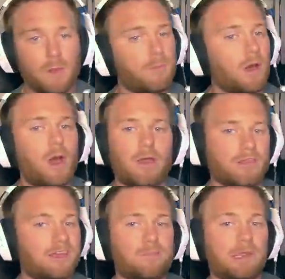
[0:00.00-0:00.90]
But
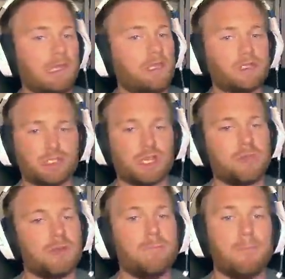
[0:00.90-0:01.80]
the ability usage could
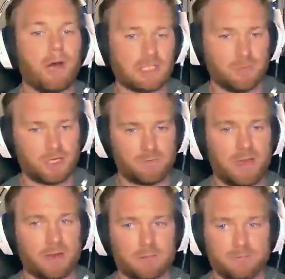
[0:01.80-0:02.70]
have been much, much
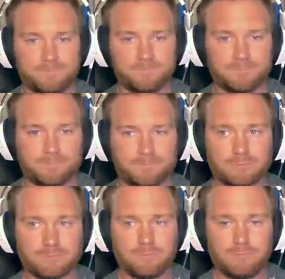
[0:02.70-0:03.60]
better.
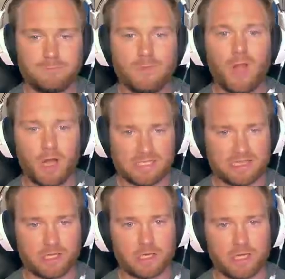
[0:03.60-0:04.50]
I'll take
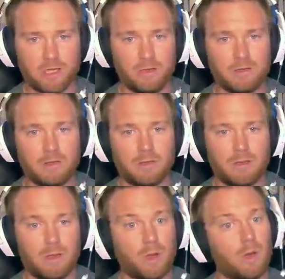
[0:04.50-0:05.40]
the good kill.
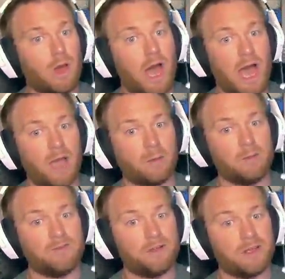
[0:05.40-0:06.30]
I would be
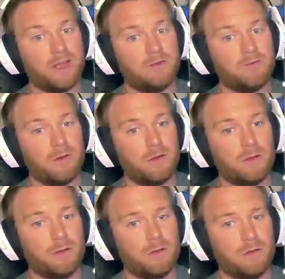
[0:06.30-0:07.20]
very
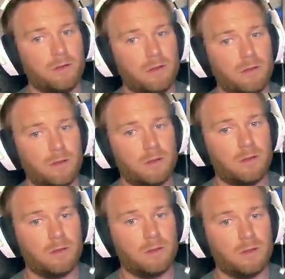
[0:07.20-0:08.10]
careful.
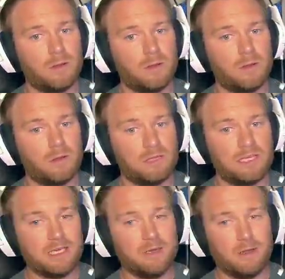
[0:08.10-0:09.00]

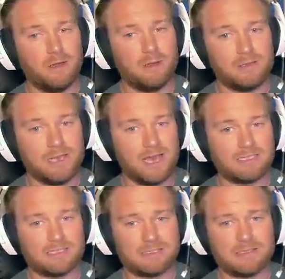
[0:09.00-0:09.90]
Heal.
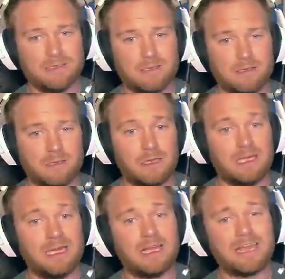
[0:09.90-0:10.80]
Yes.
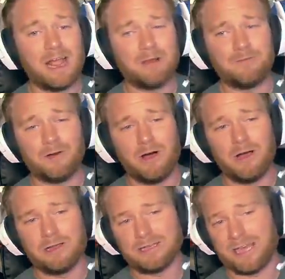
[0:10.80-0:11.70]

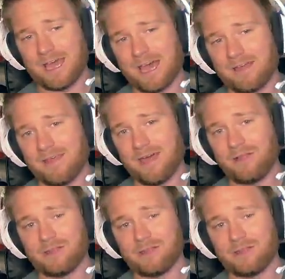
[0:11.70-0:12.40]
Careful. Yeah, the Hela